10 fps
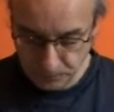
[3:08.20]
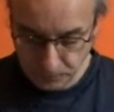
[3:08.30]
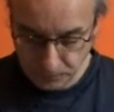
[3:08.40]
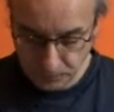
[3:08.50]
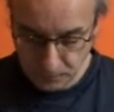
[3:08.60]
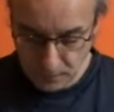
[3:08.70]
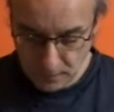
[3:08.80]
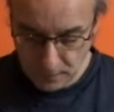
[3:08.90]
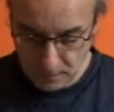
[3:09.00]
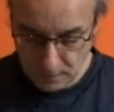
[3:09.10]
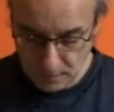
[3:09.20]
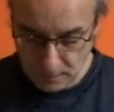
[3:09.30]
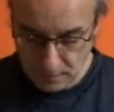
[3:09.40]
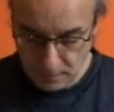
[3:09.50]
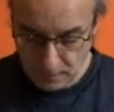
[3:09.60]

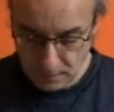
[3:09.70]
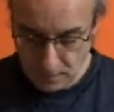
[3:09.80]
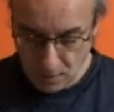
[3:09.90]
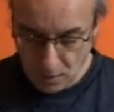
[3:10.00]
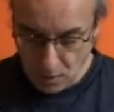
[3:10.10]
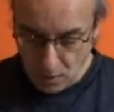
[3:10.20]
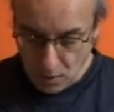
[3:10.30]
(silence)